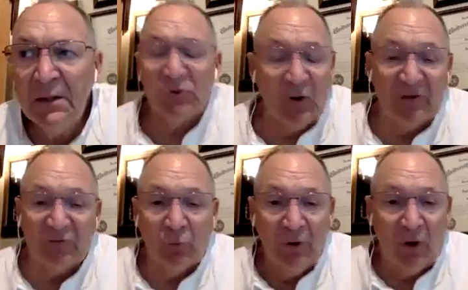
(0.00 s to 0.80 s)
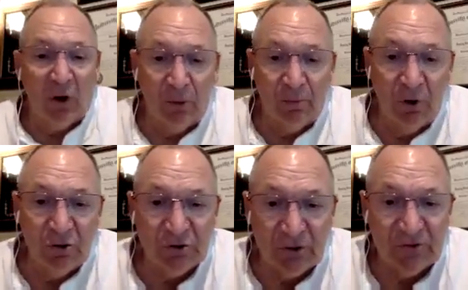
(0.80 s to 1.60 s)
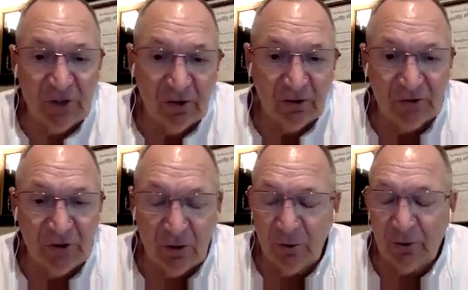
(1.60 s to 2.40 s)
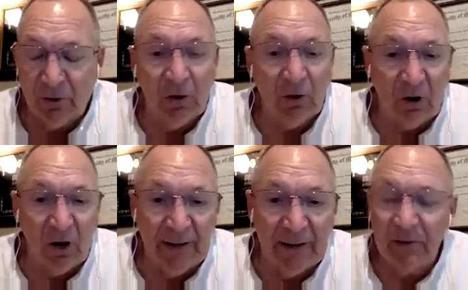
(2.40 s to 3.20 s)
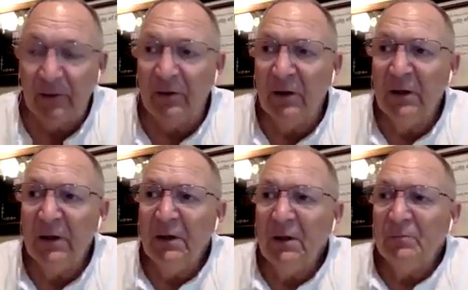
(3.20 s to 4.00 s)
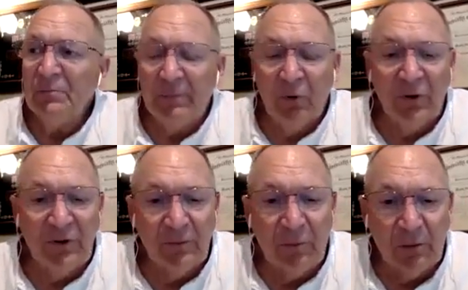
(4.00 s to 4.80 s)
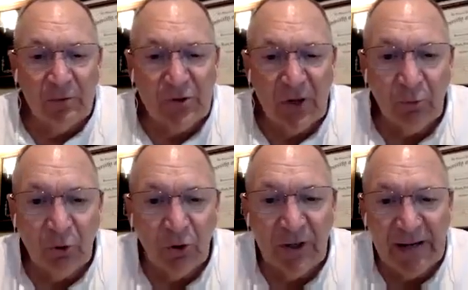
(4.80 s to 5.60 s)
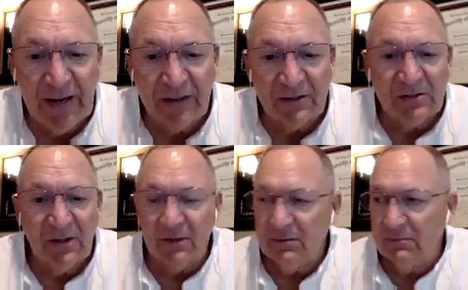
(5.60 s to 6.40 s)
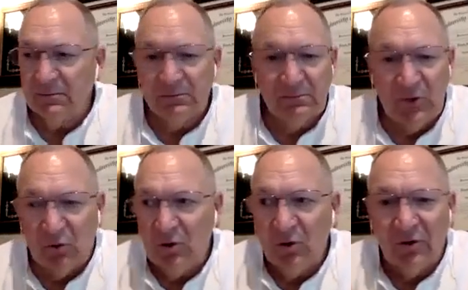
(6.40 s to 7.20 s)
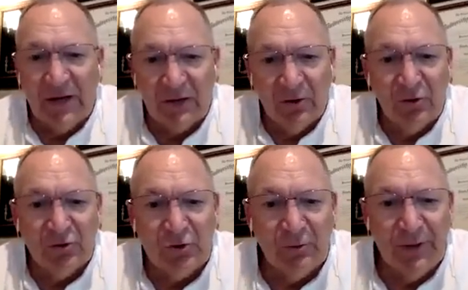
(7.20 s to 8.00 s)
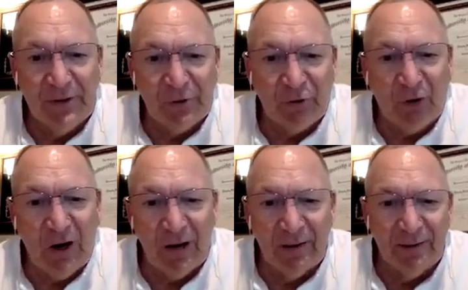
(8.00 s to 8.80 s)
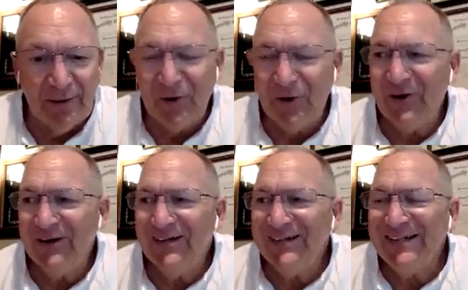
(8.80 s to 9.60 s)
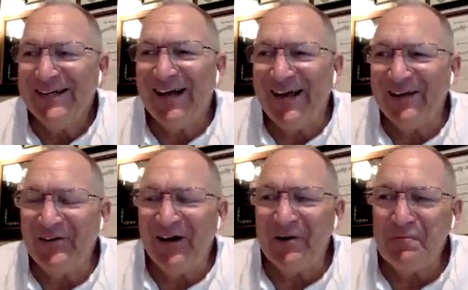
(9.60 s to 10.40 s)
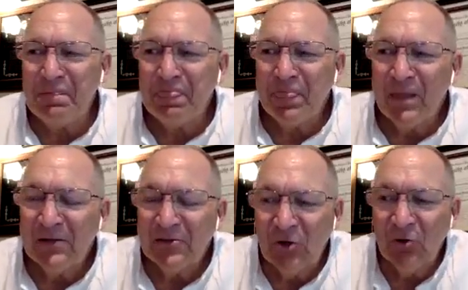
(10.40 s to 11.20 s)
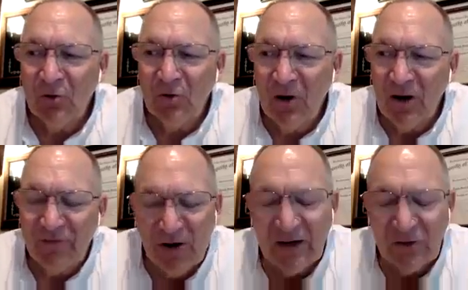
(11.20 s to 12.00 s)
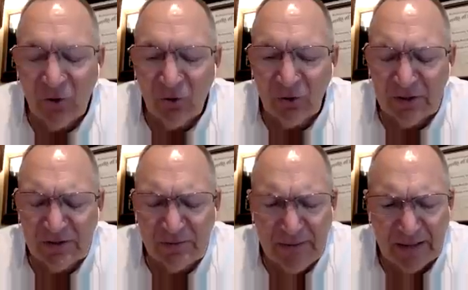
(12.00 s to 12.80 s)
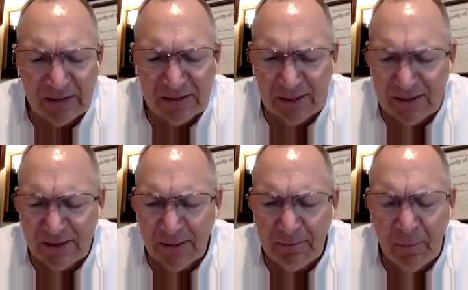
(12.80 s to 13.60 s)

So after we all composed ourselves, we were all crying, and people in the barbershop were looking at us like, don't go to that girl. She'll make you cry, And so I finally told her, I said, Madison, I said,